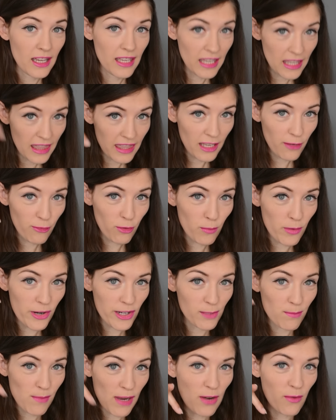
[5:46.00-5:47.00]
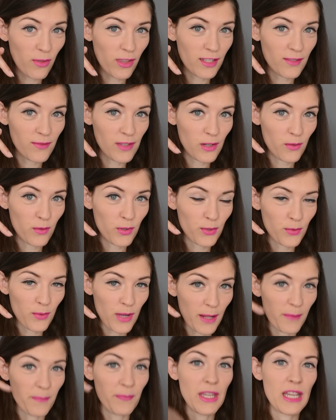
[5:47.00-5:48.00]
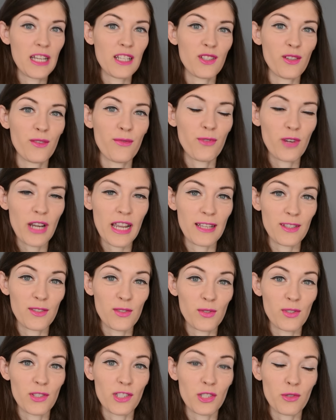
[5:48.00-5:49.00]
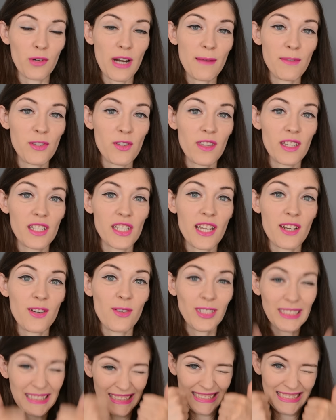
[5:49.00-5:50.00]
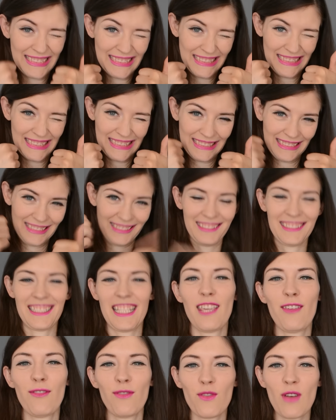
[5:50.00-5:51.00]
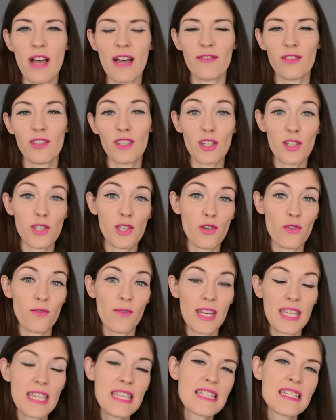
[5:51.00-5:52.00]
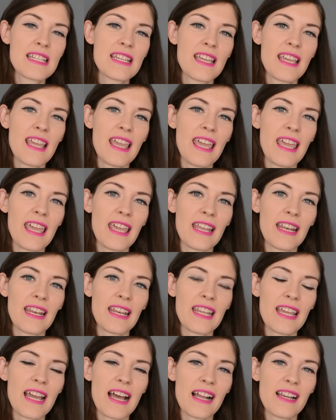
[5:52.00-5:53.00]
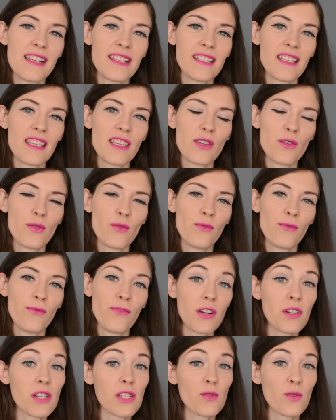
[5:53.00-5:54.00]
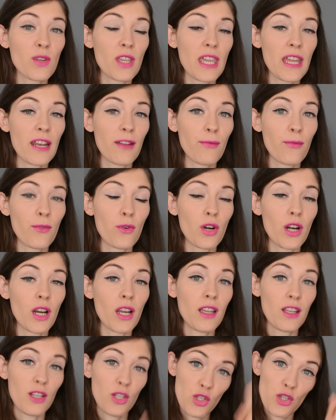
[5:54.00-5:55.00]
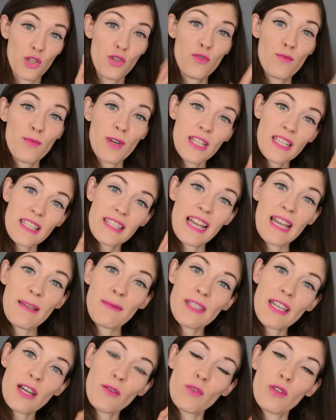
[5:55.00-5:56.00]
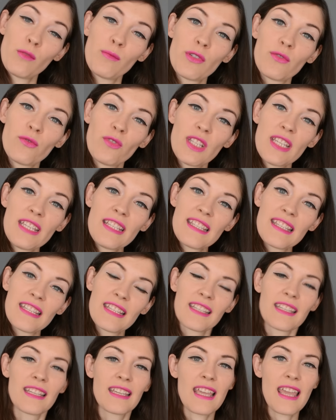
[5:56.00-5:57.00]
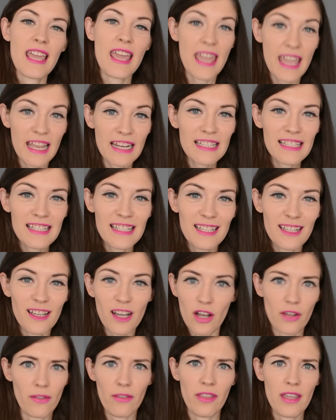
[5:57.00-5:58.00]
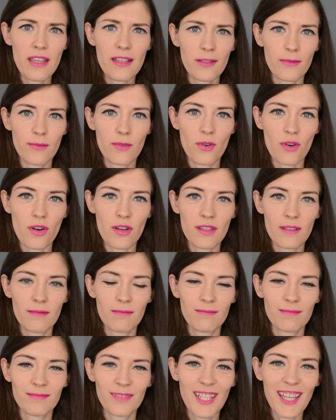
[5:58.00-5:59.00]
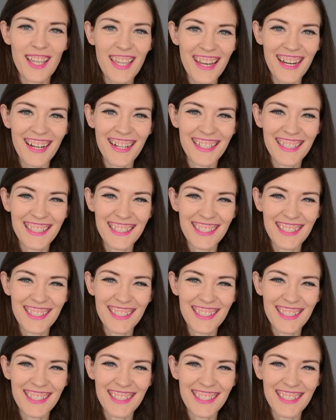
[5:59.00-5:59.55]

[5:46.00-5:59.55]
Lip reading: in the info box below this video as well. Don't forget to subscribe to this channel if you haven't done so already. And I'll see you very soon again for new body types that will be released and other things, of course. Take care.